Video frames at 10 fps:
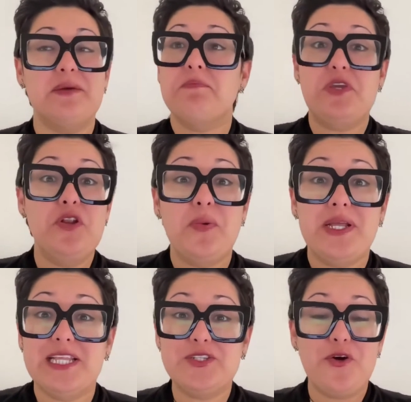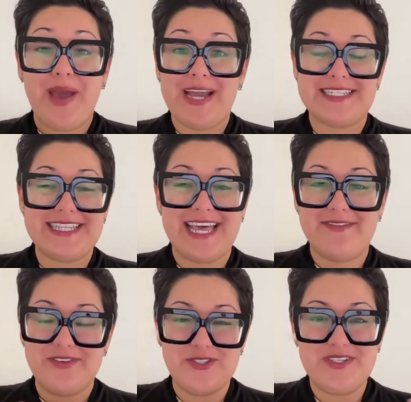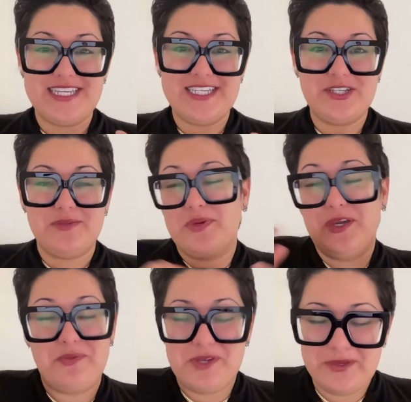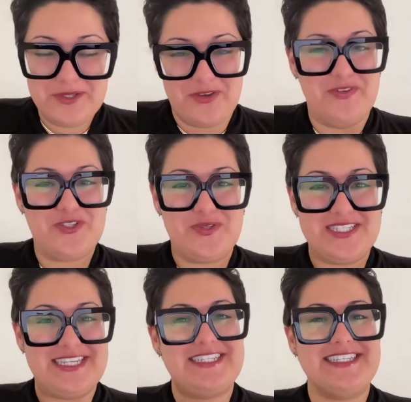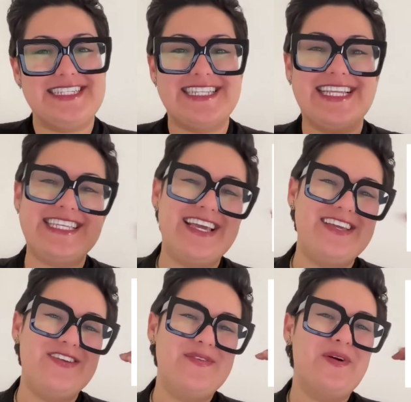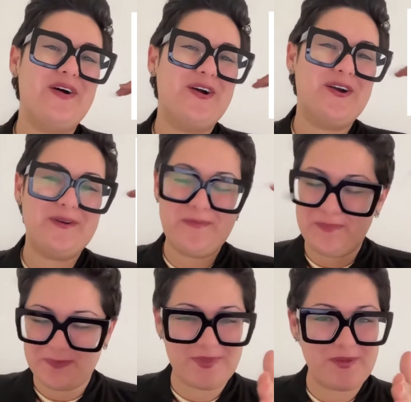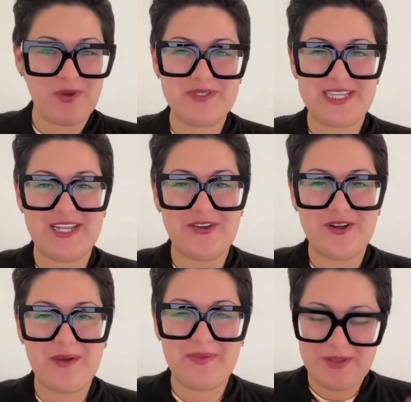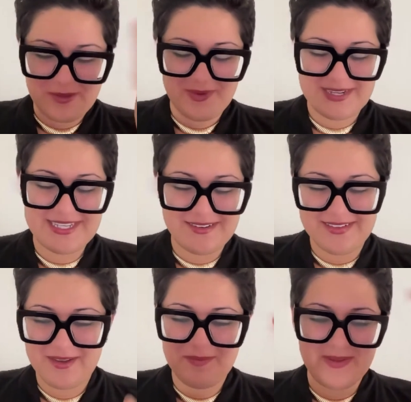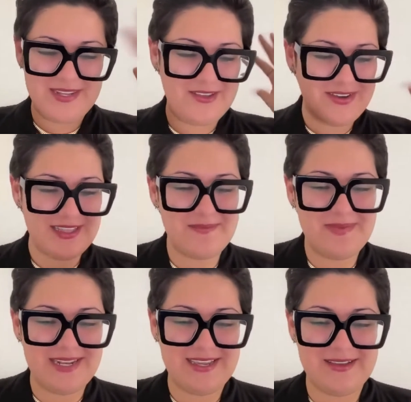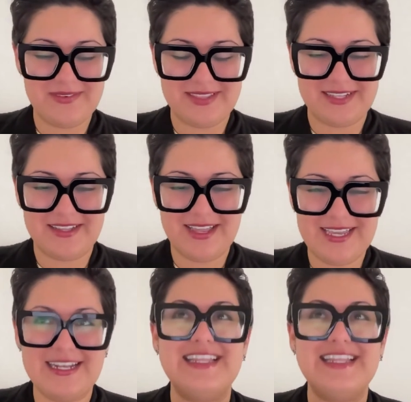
You know what? Let's go back to that visualization. We can reuse our visualizations. Let's say you are representing your company or the president of the company. You're in the meeting with the client.